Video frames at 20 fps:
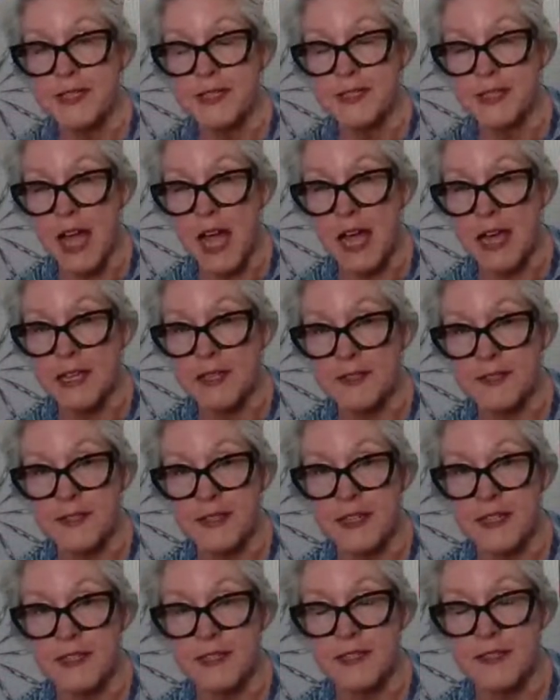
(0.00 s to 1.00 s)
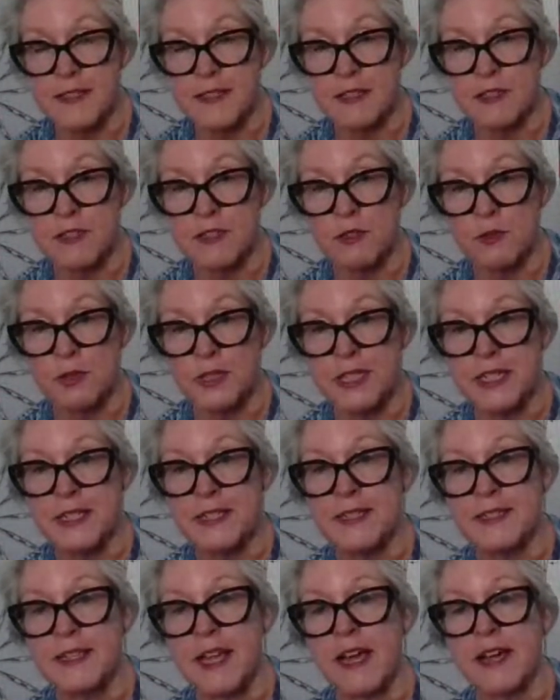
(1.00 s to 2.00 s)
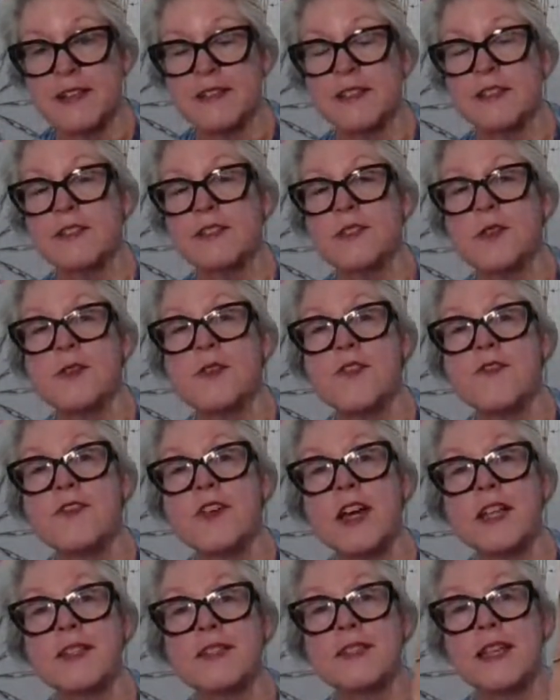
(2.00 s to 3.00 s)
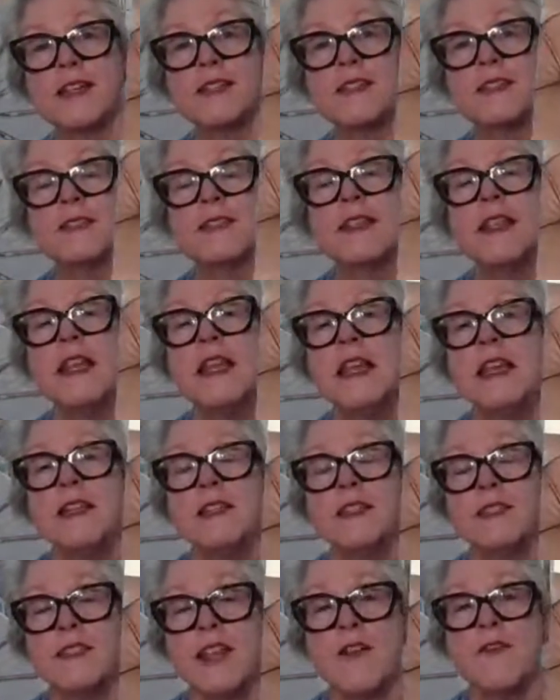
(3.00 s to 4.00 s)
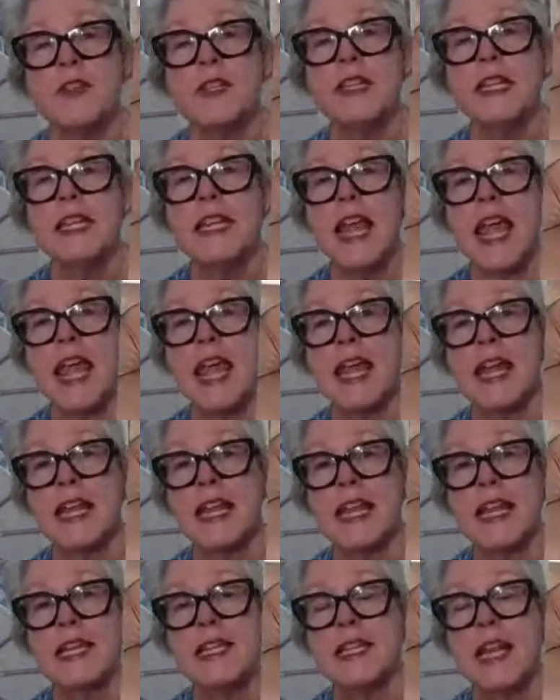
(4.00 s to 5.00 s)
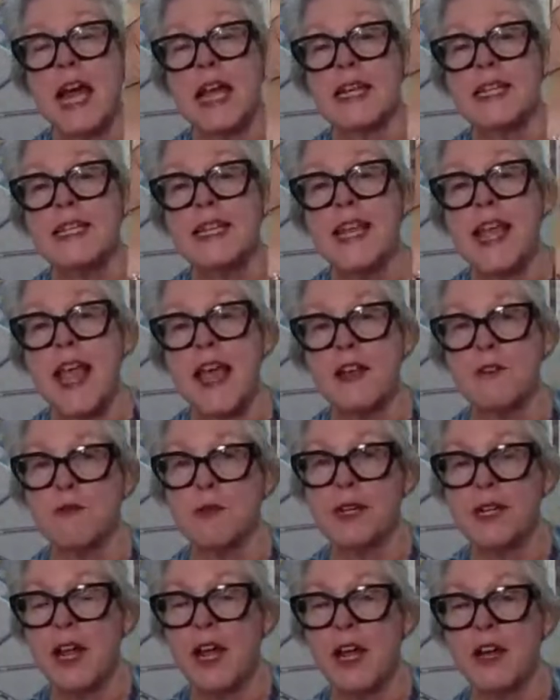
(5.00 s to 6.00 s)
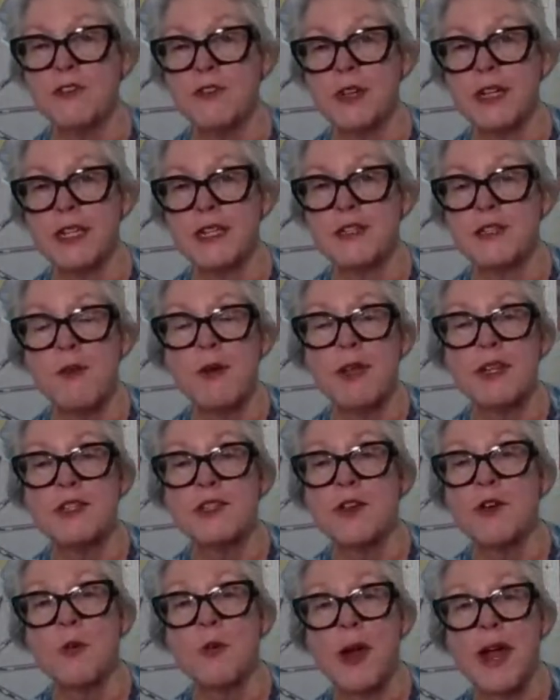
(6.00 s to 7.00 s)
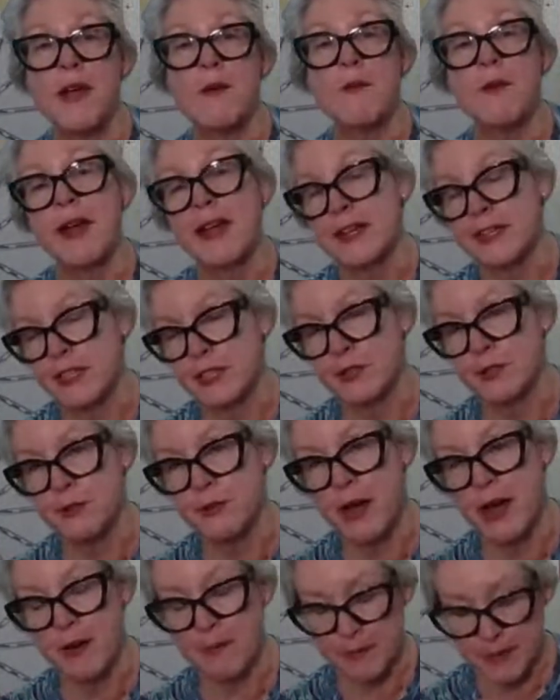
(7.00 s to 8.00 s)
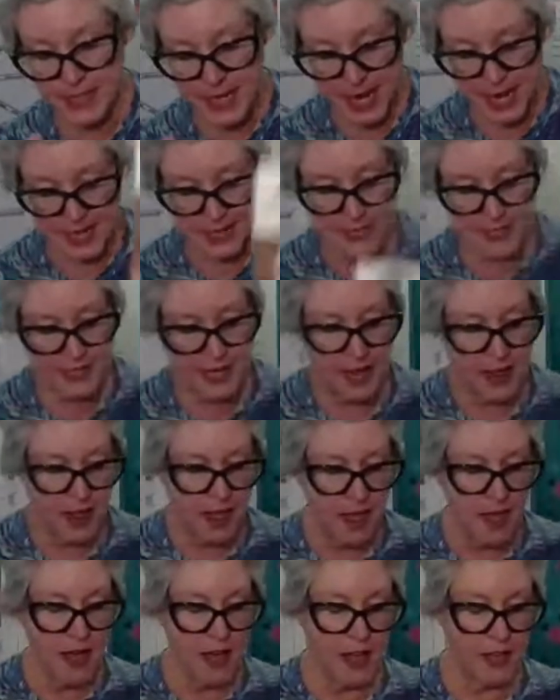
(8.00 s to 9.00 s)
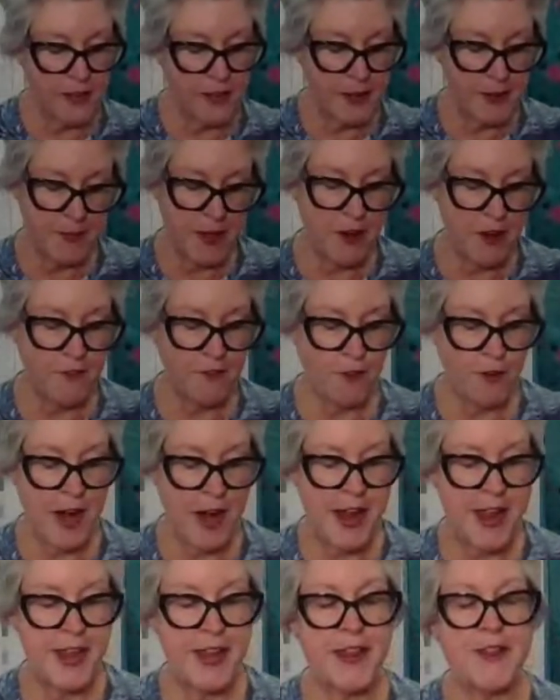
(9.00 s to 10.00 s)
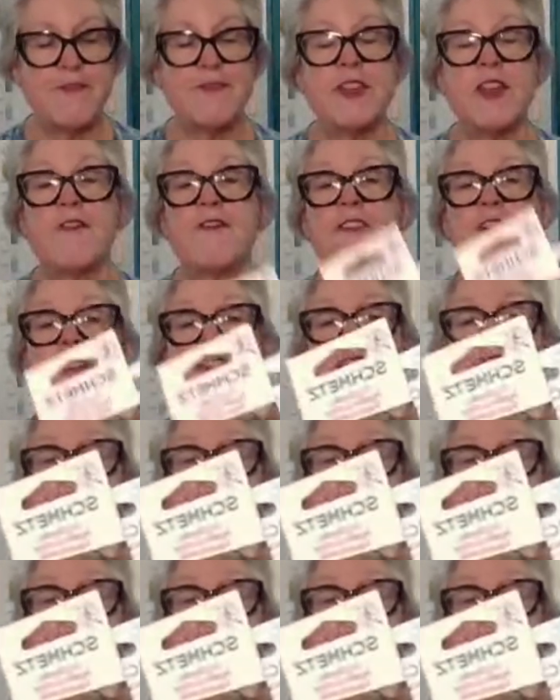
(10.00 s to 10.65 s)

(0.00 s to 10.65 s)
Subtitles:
sizes, So you've got sizes 70, 80, 90, and 100. So it's a great way to test a variety of different